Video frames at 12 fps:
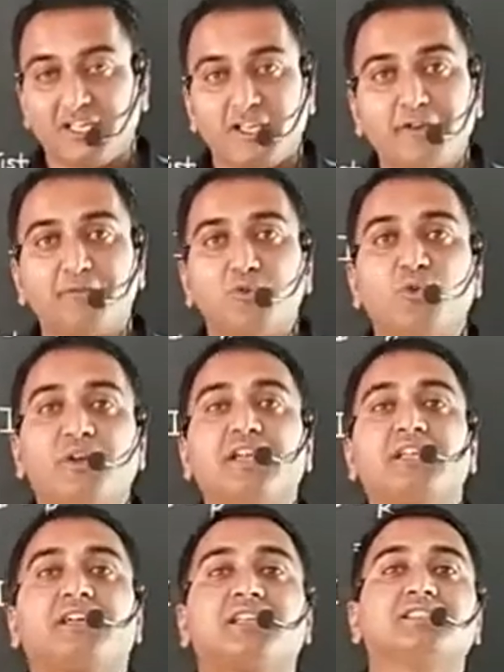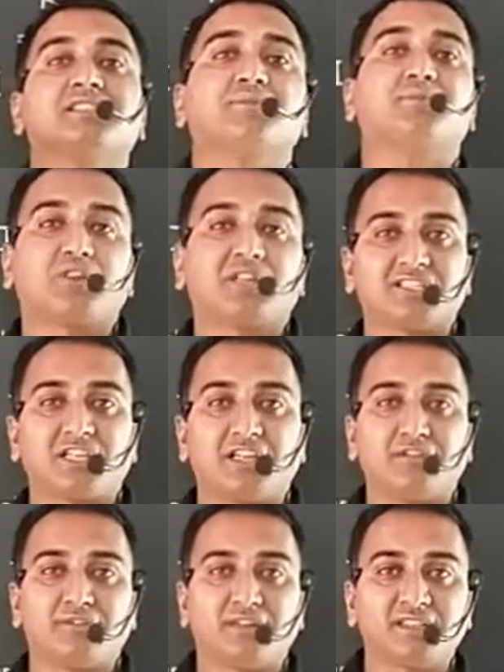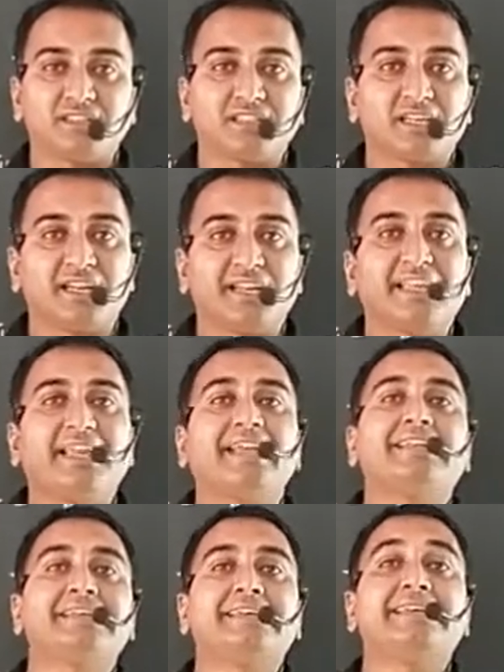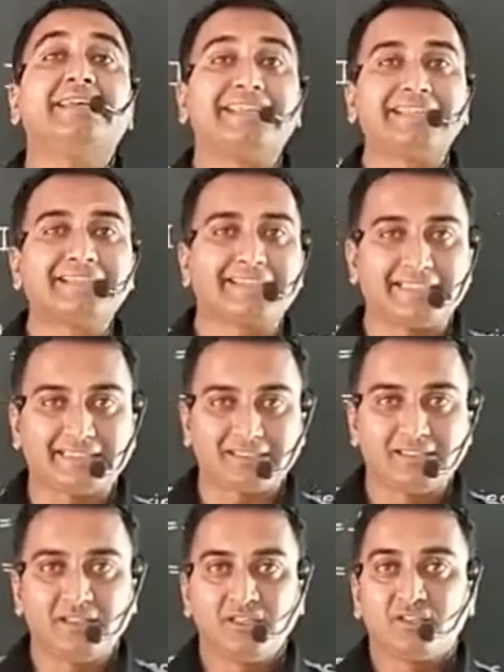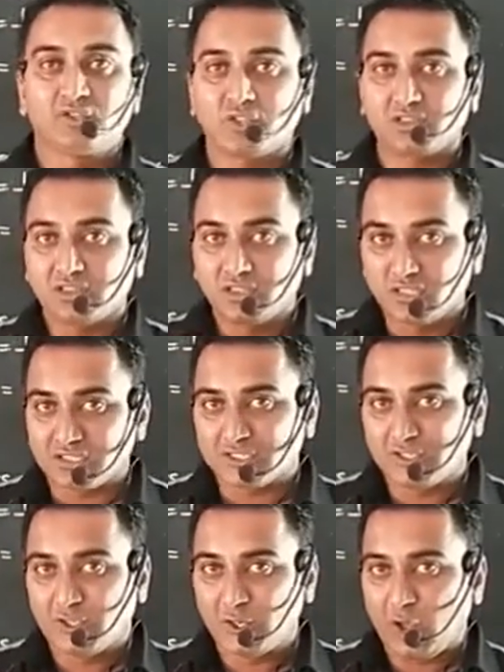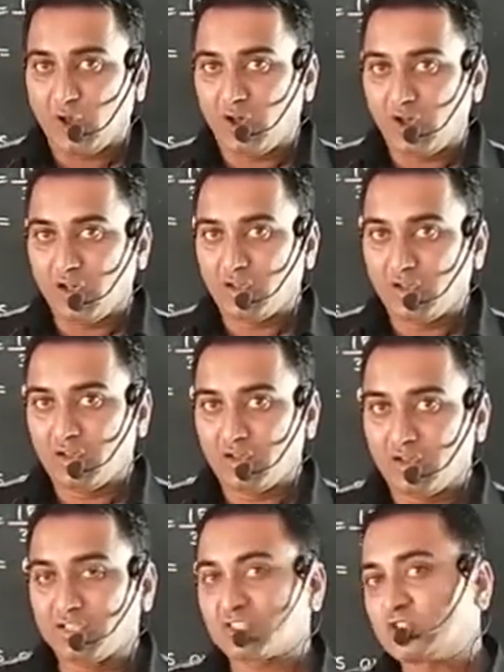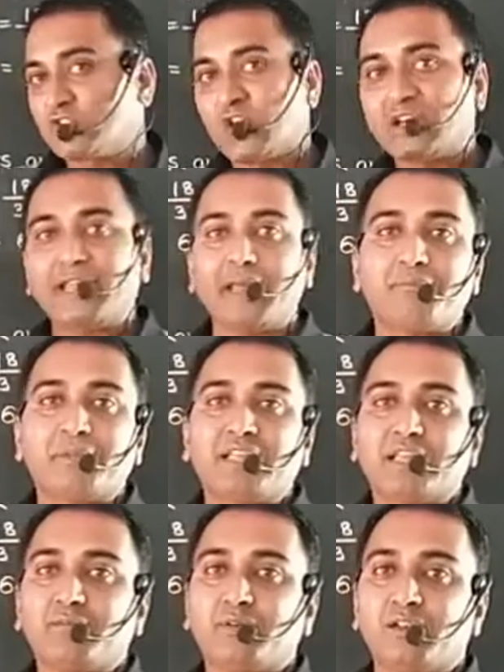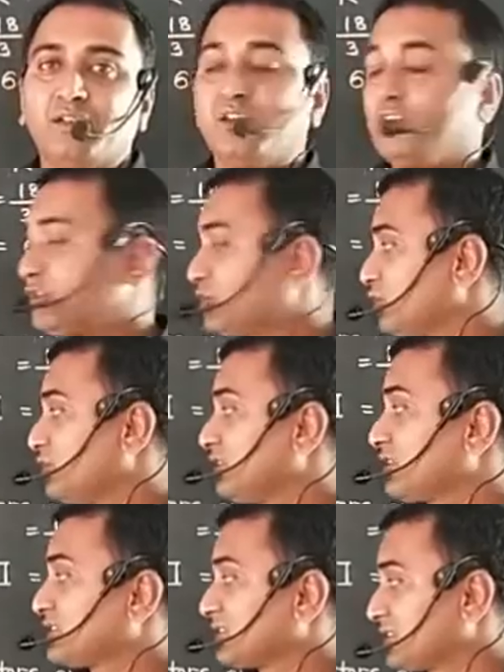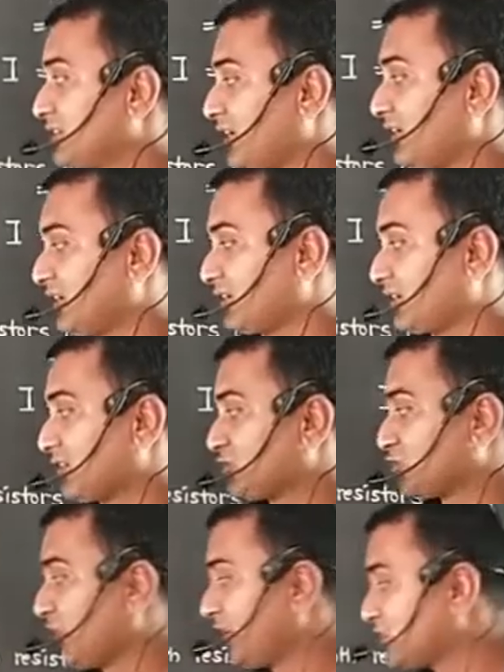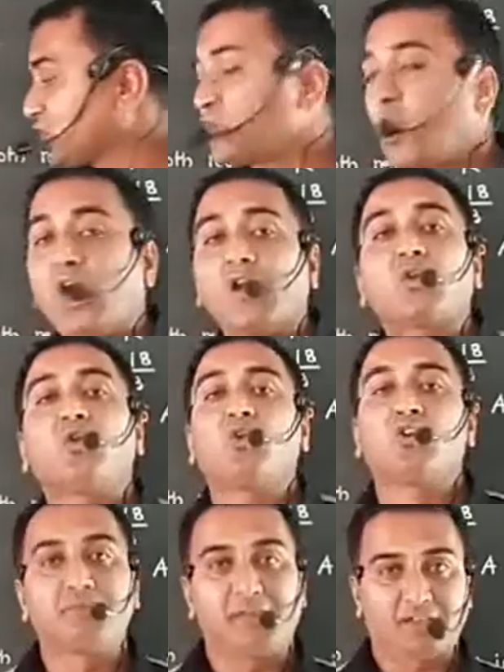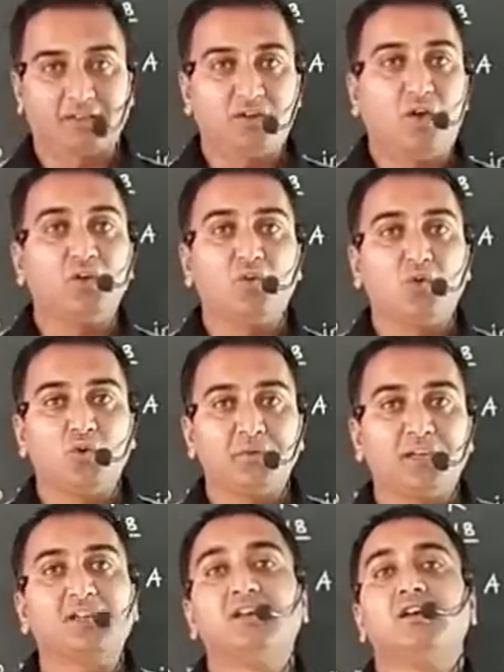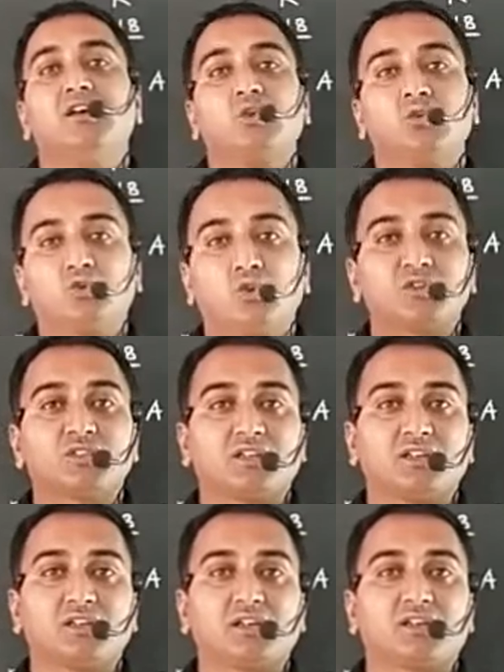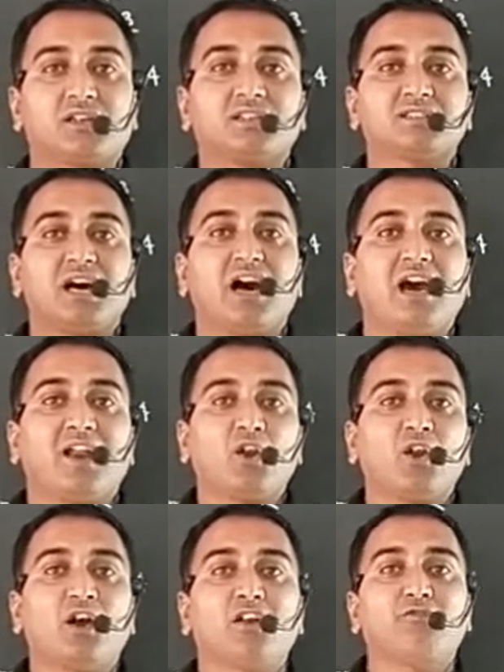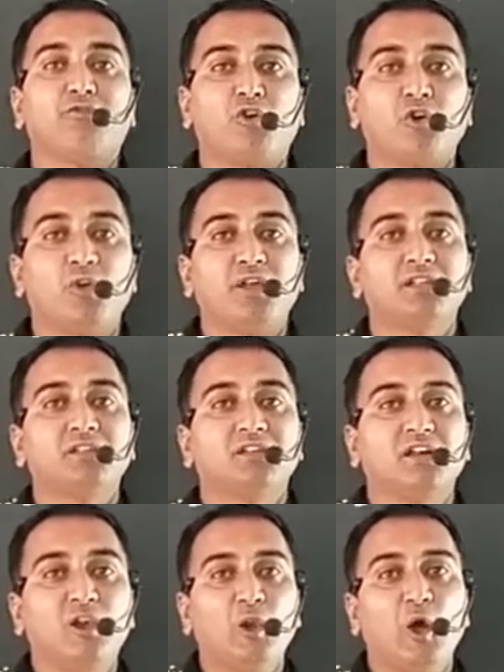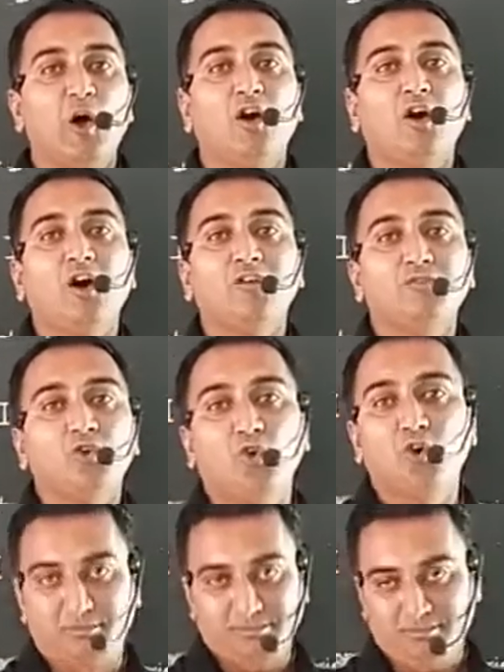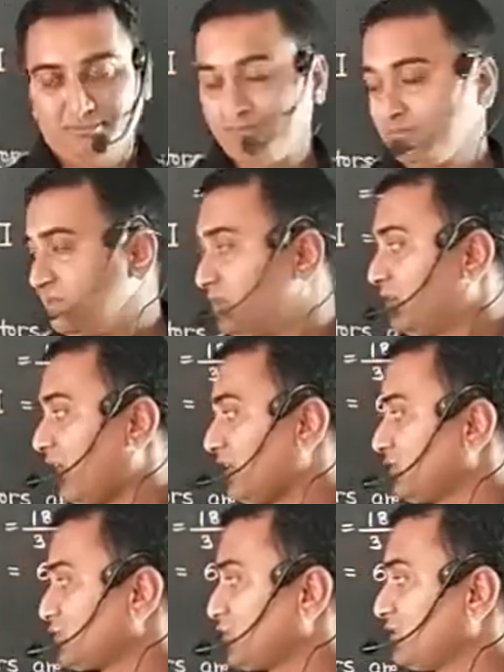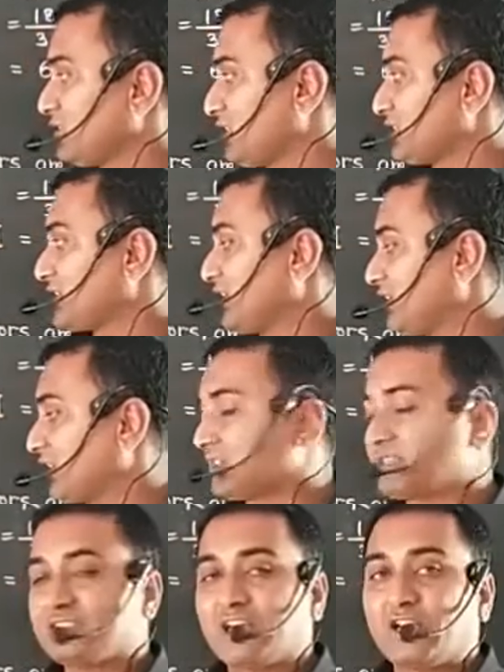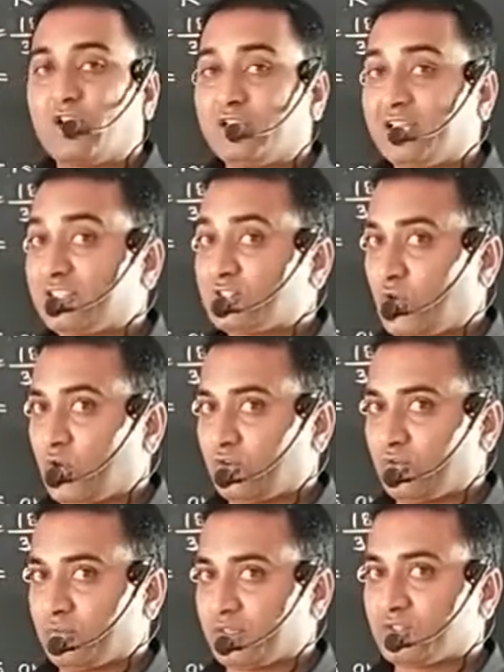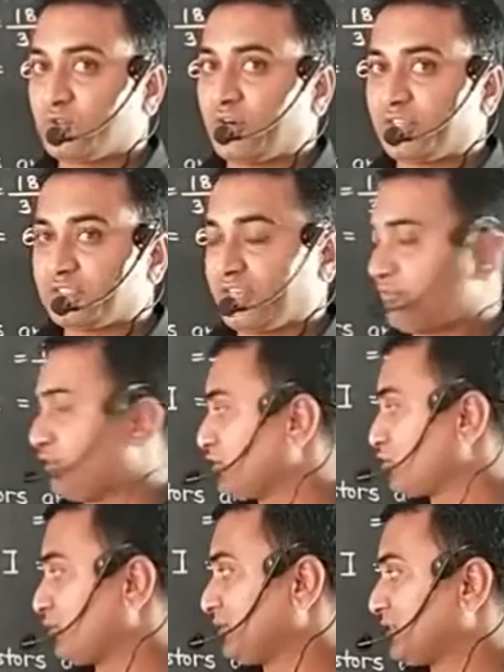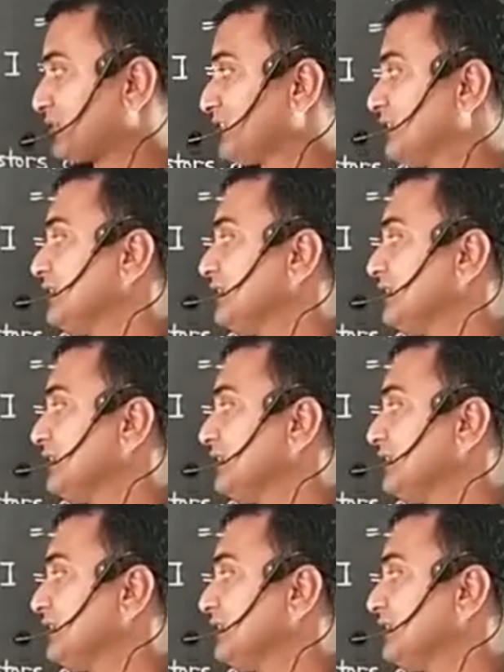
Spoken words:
If you increase the potential difference, current get increased. So this law is not applicable to this conductor, so it is non-ohmic. Non-ohmic, those conductors are not following the law of Ohm, and so such conductors are called as non-ohmic. So what is the definition of this?